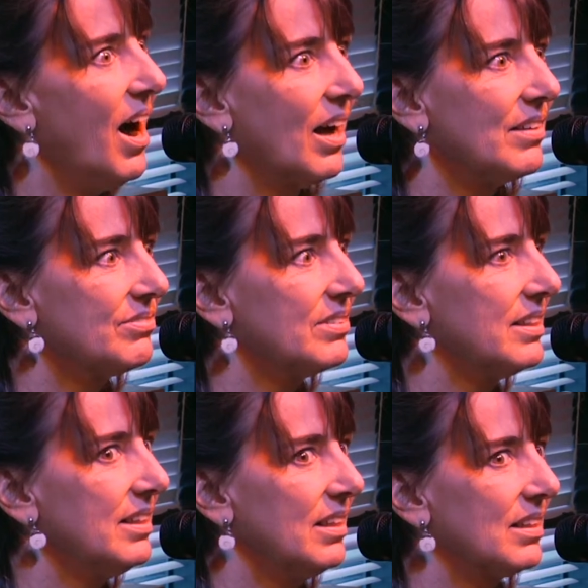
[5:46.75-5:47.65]
I
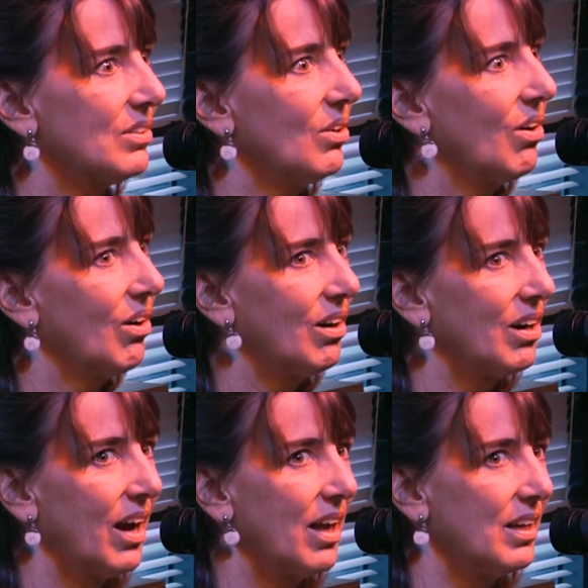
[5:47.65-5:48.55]
flee in
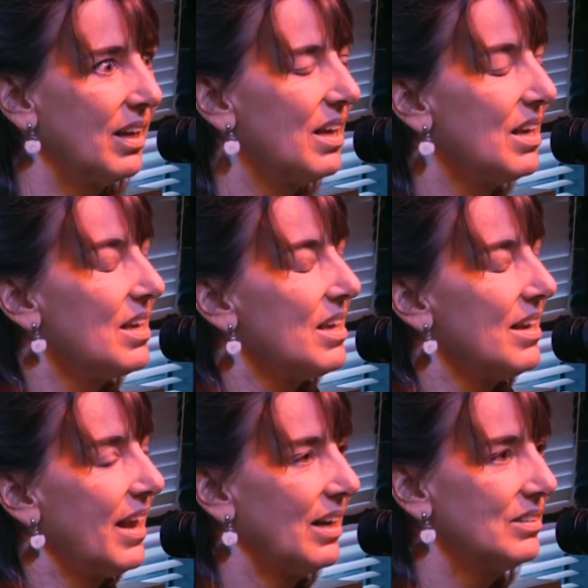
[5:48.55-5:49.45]
horror, and
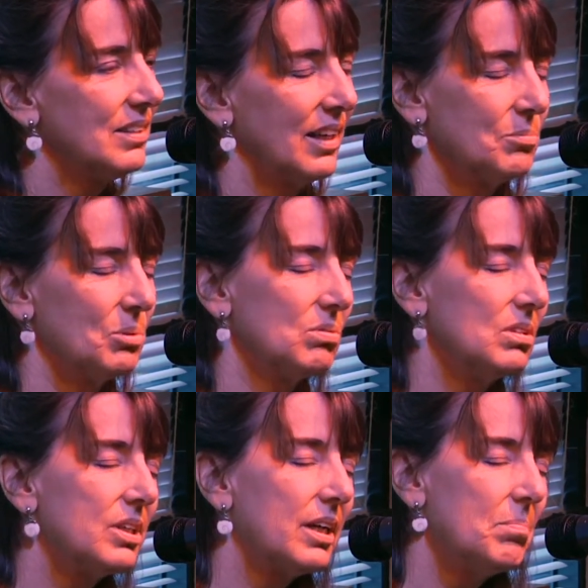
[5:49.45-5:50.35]
now Dan won't
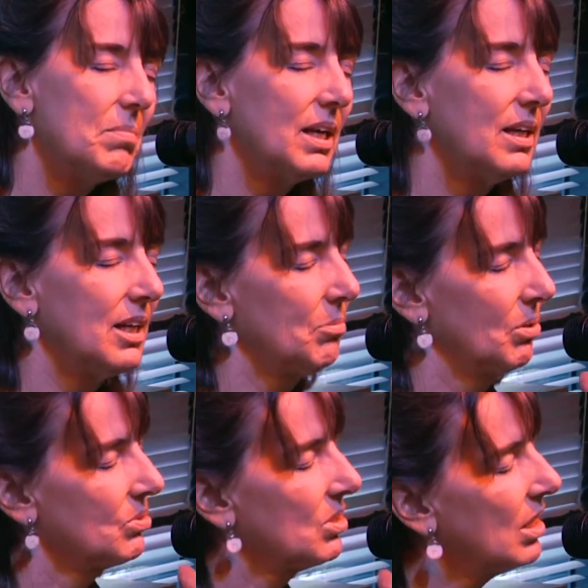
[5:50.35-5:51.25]
look at me and he
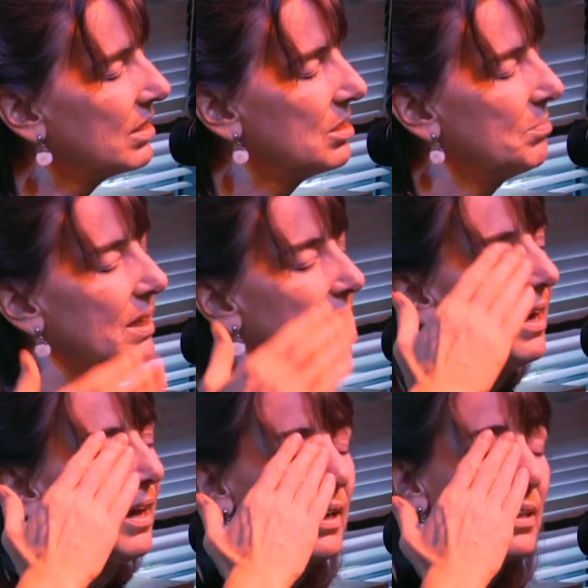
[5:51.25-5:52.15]
won't talk to me,
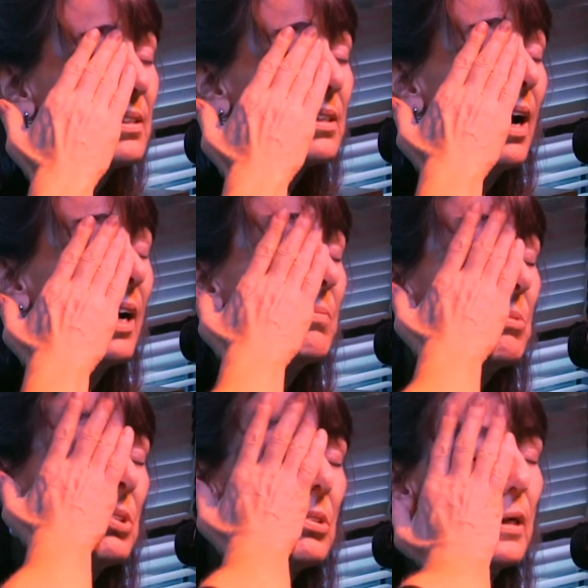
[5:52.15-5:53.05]
and I am
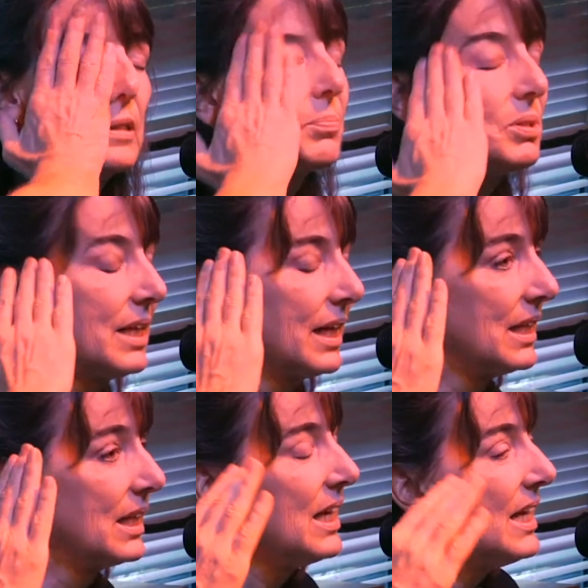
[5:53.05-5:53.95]
just trying to
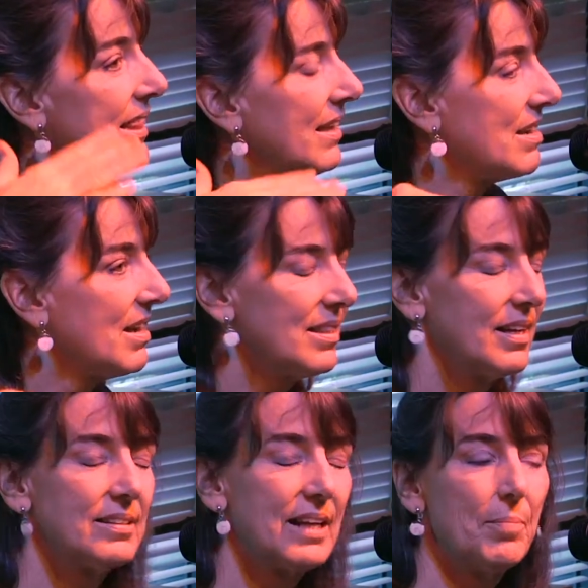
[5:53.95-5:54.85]
pretend that nothing
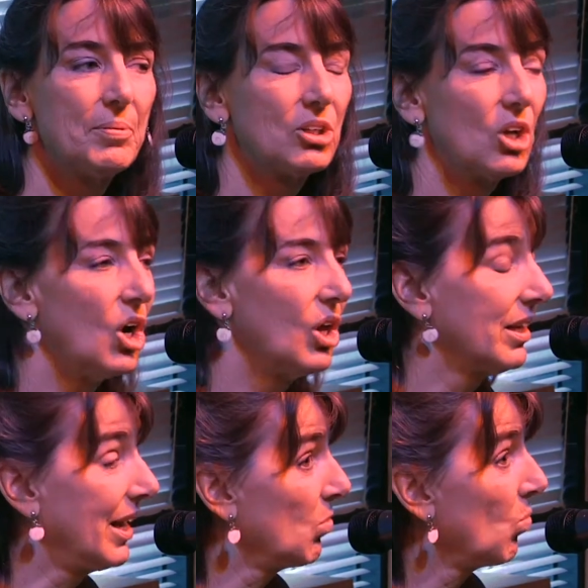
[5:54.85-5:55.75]
has happened at all,
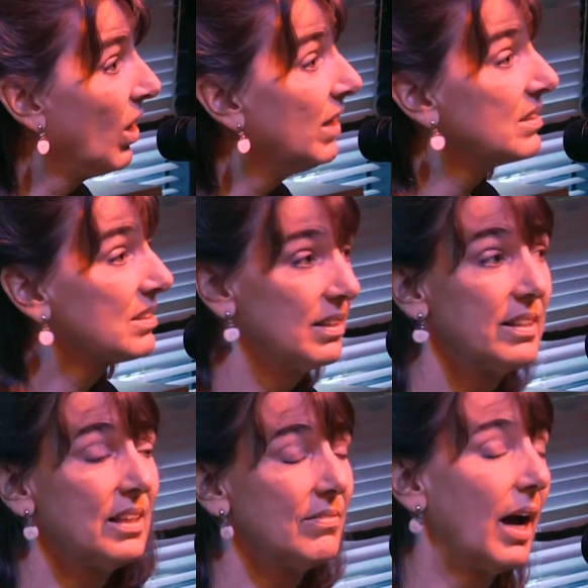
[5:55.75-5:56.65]
and I want to leave.